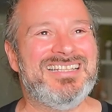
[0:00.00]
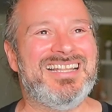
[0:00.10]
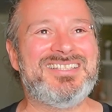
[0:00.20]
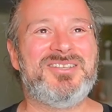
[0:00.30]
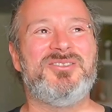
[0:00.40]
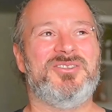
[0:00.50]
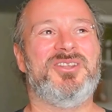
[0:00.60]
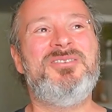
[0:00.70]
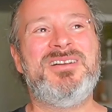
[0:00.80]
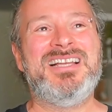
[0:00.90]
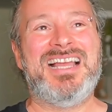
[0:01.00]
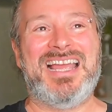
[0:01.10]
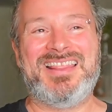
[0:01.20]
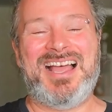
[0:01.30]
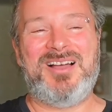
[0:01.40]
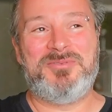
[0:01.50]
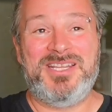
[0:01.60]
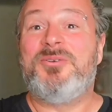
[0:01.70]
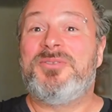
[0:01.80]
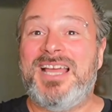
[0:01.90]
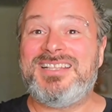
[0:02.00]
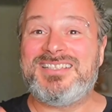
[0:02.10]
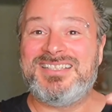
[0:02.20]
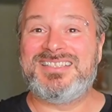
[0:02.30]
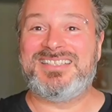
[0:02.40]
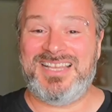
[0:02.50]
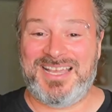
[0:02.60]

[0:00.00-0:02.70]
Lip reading: That's good to know. And now we know that since they